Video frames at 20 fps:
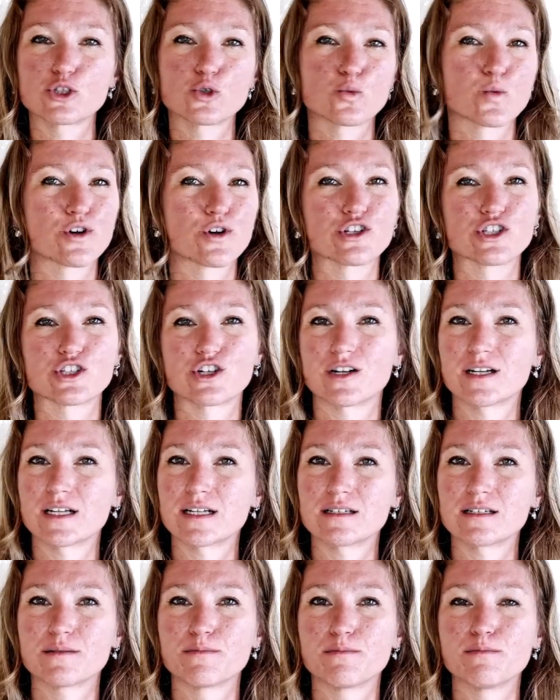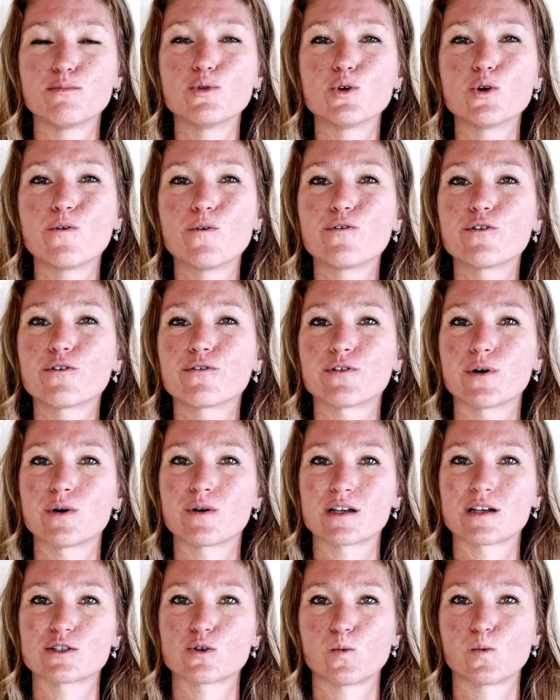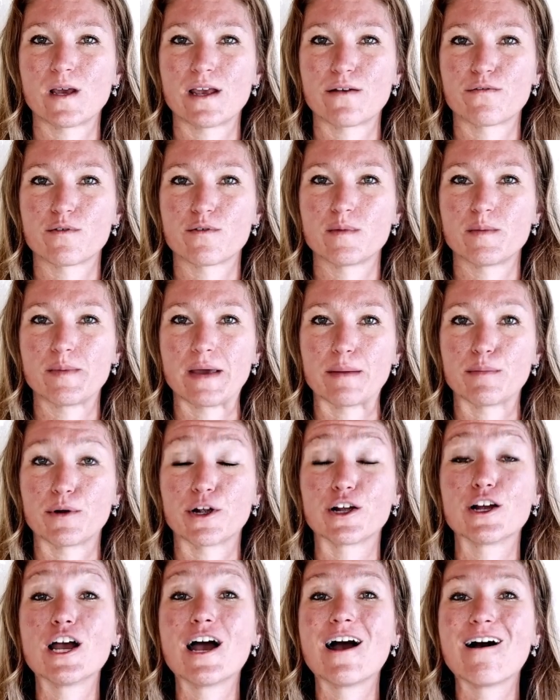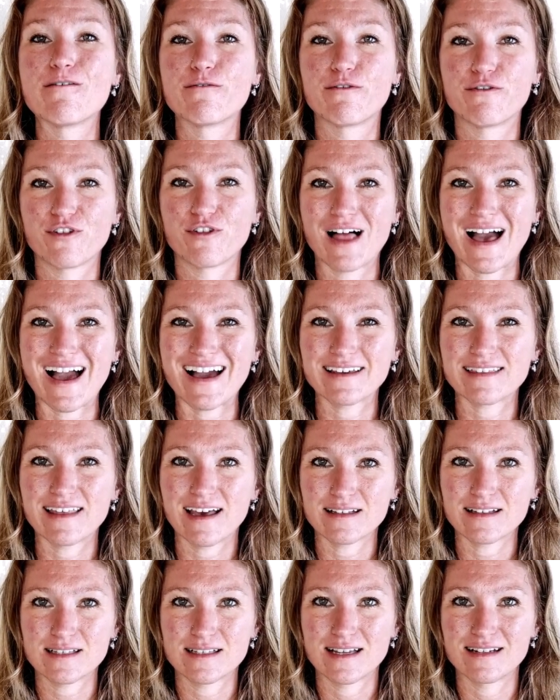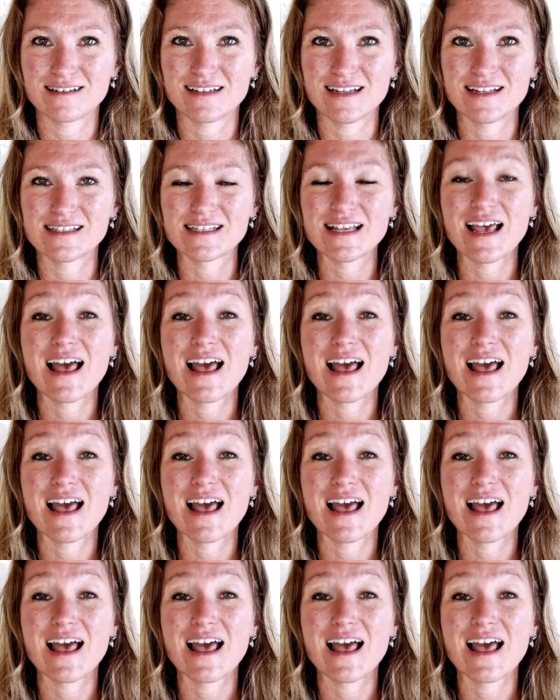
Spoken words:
where you're starting to move your focus away from the paper. Flag that sentence.